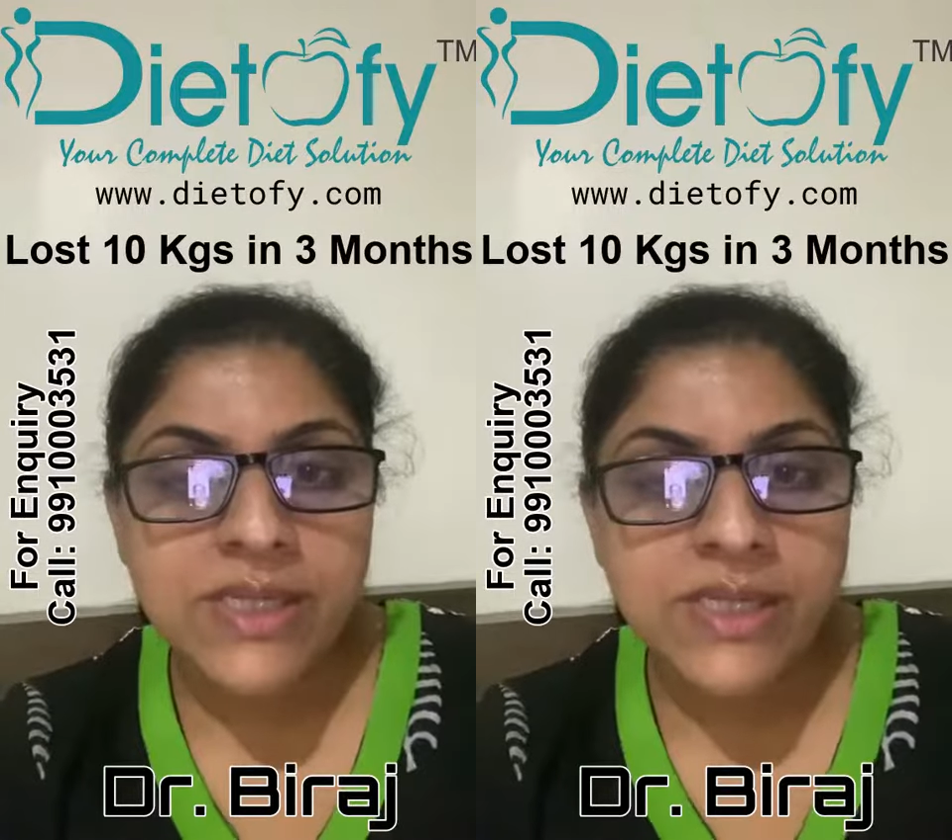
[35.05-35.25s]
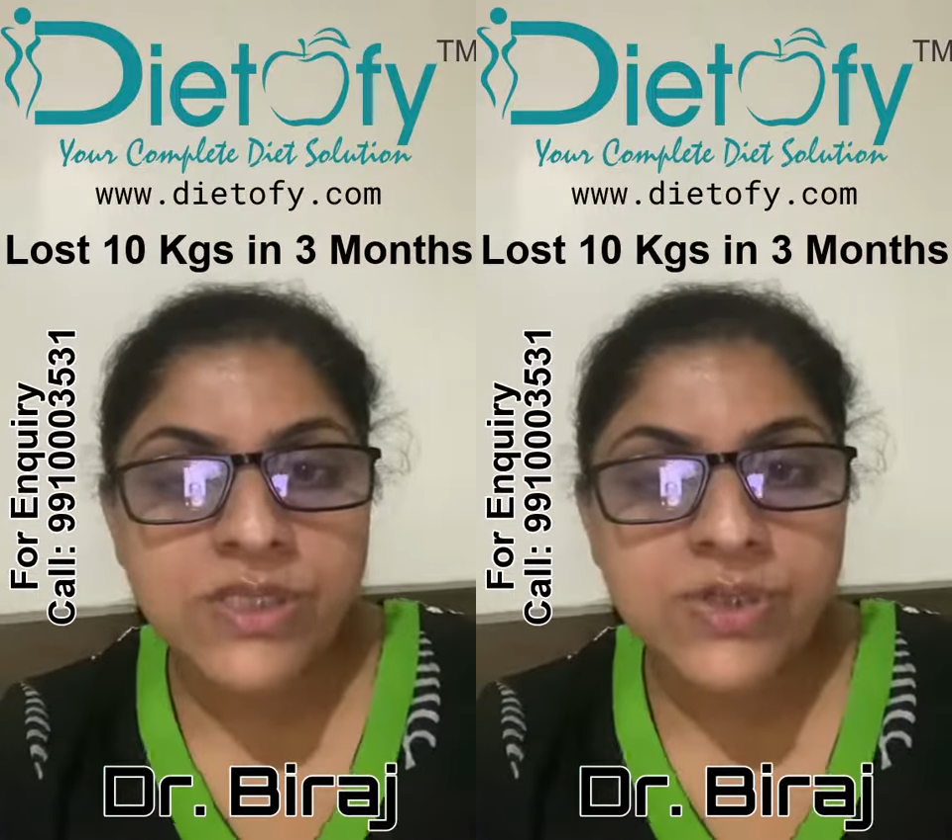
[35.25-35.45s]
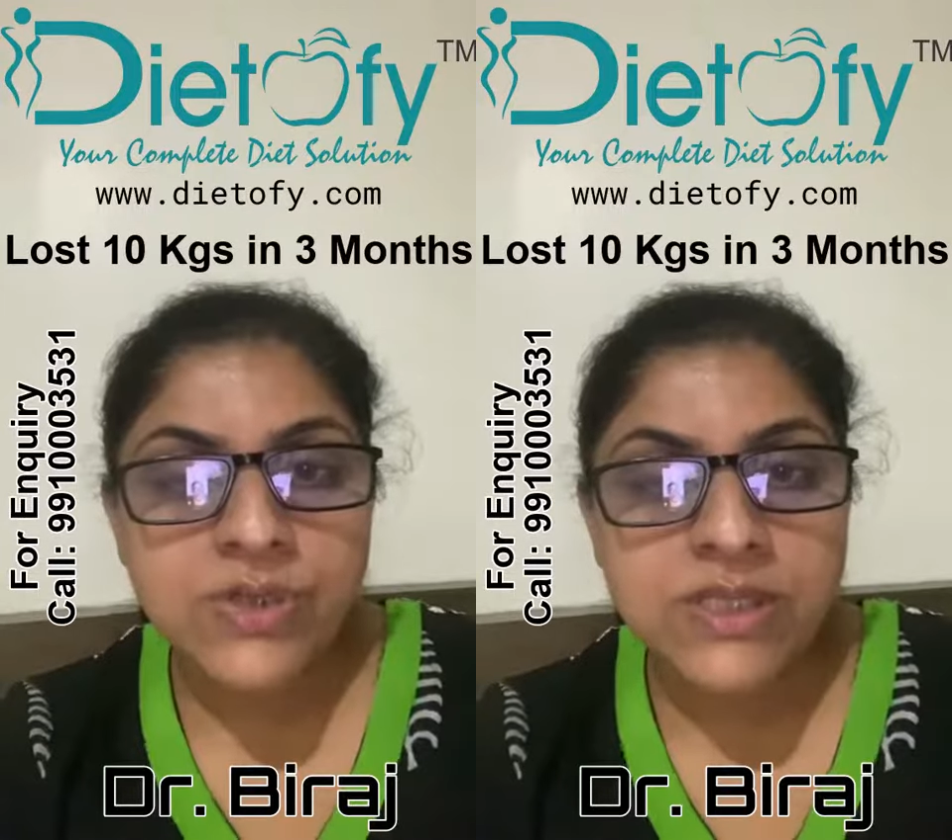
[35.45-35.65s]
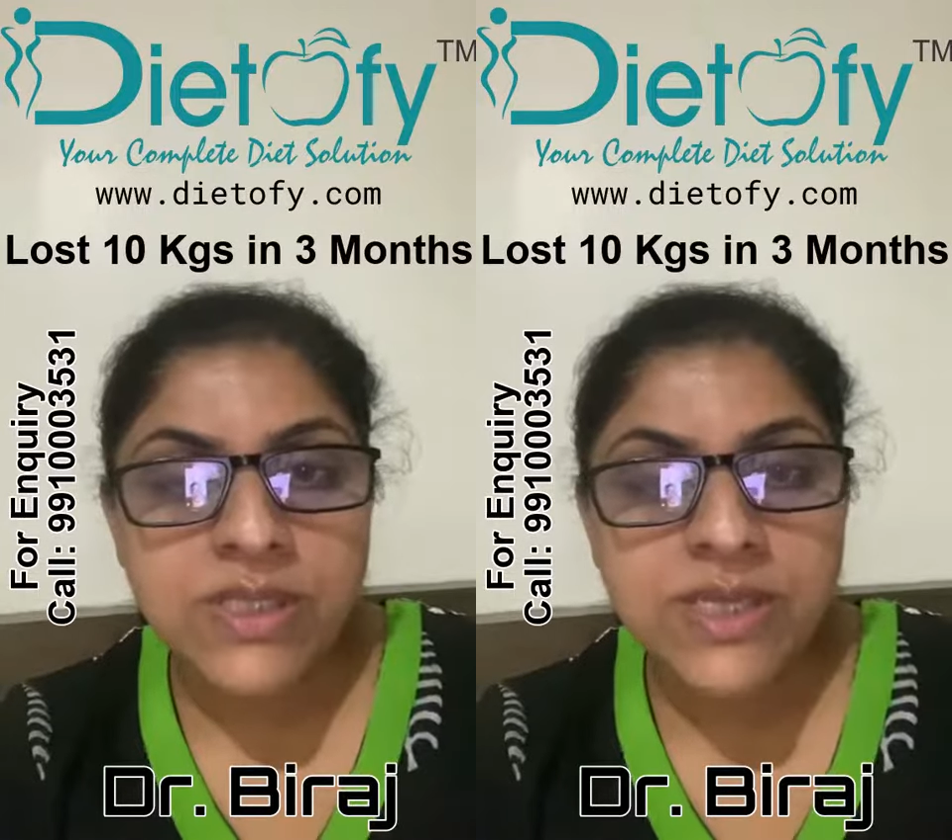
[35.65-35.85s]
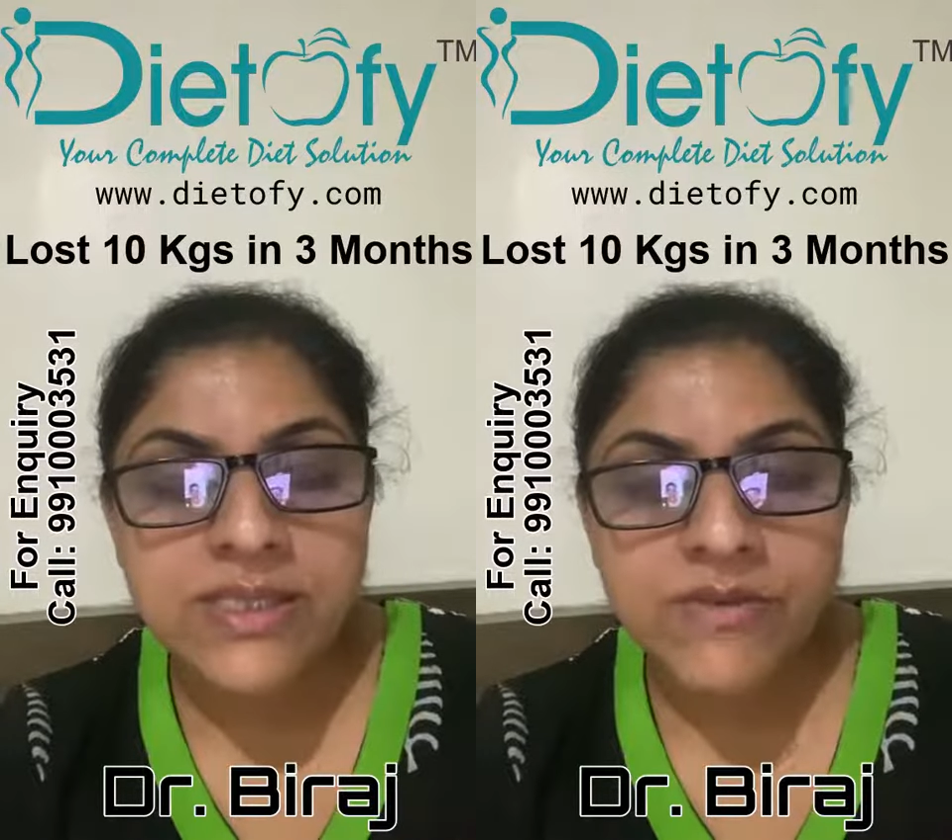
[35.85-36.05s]
that
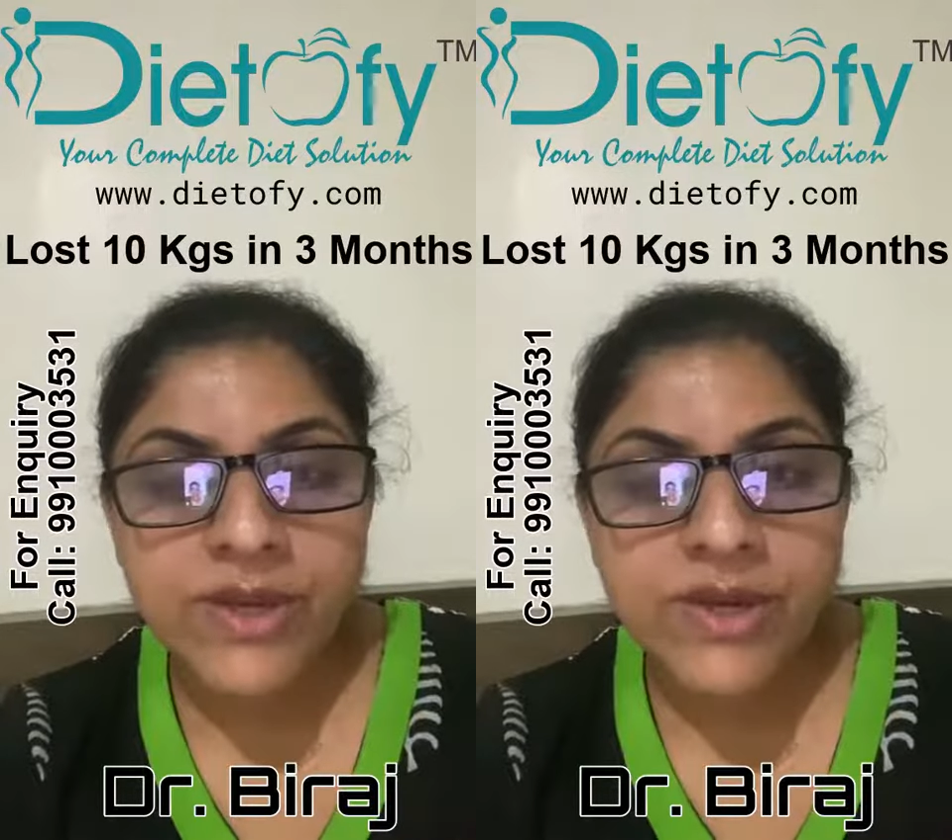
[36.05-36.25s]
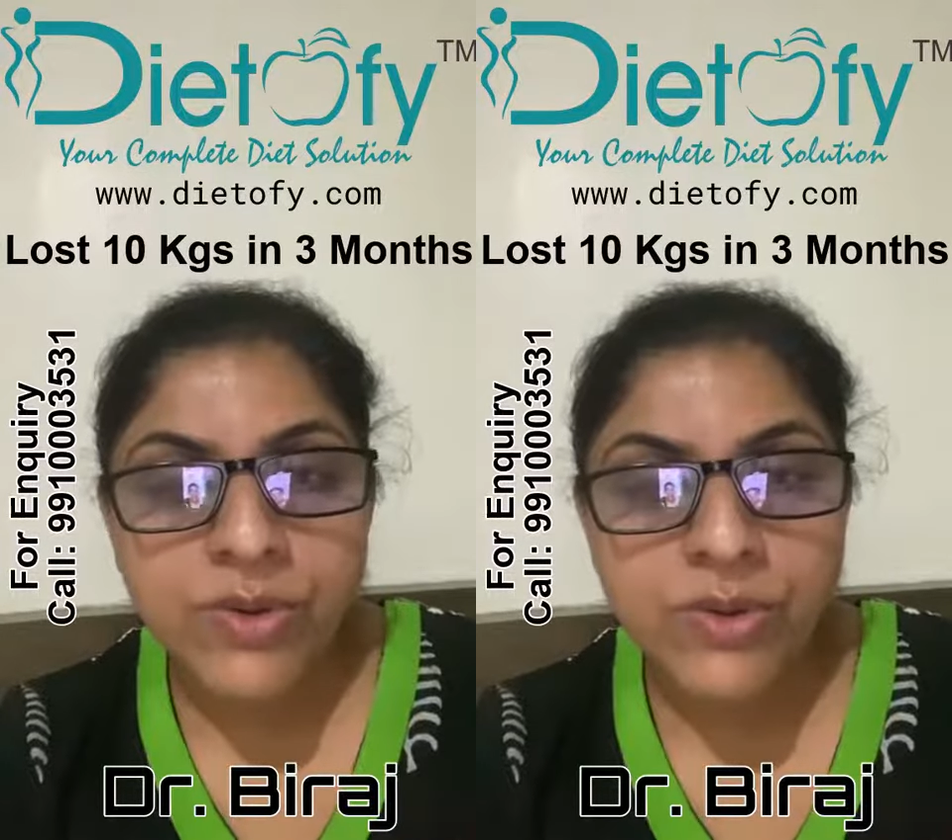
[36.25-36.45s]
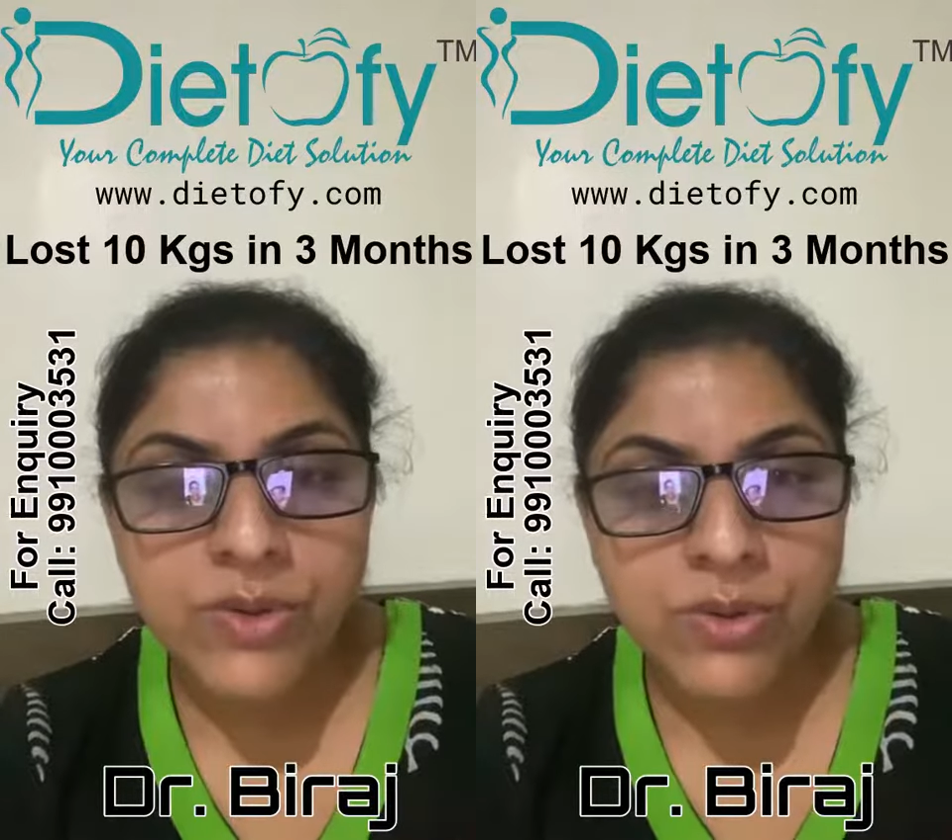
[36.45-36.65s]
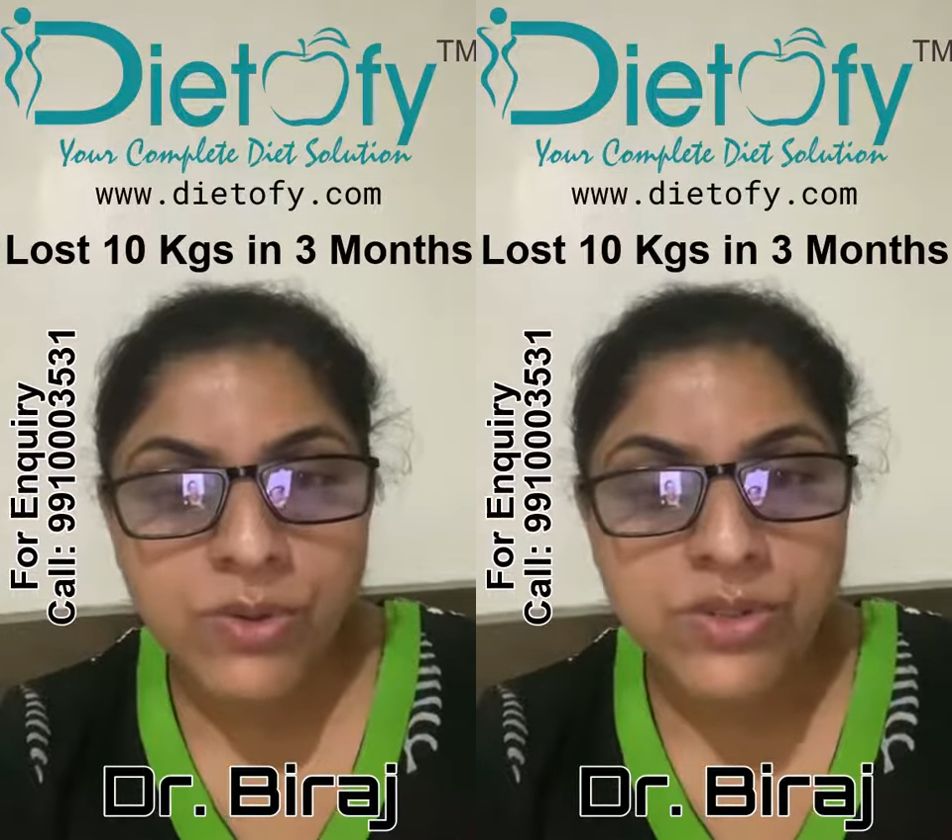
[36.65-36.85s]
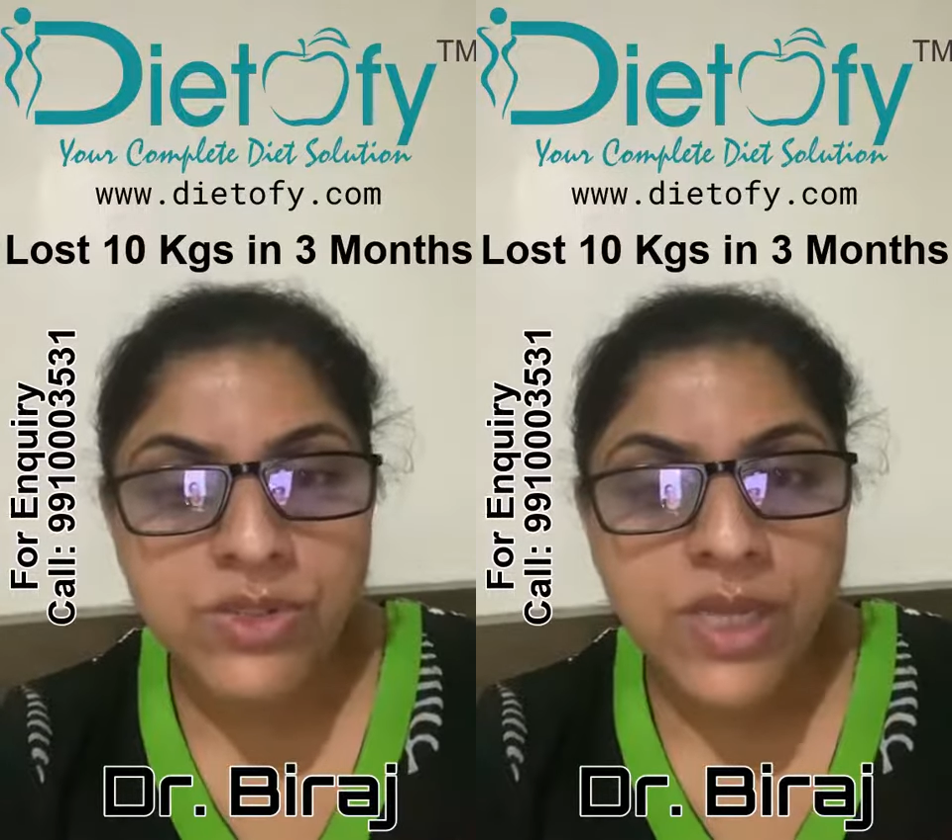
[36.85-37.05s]
Jyotsna is a very good
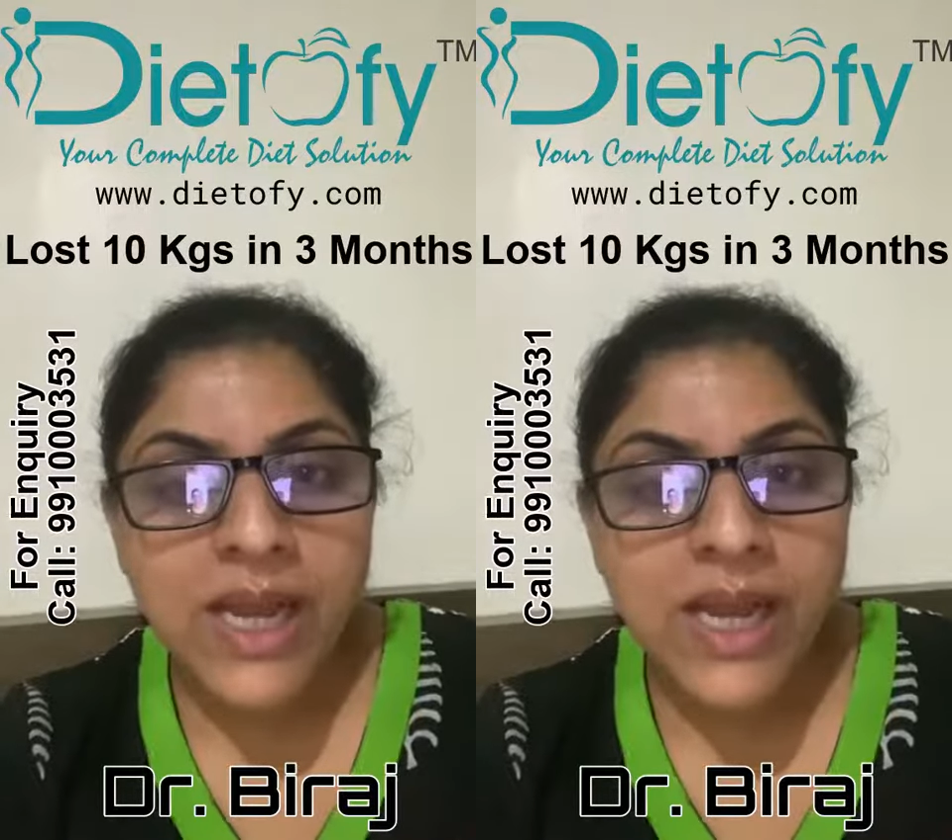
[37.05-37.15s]
coach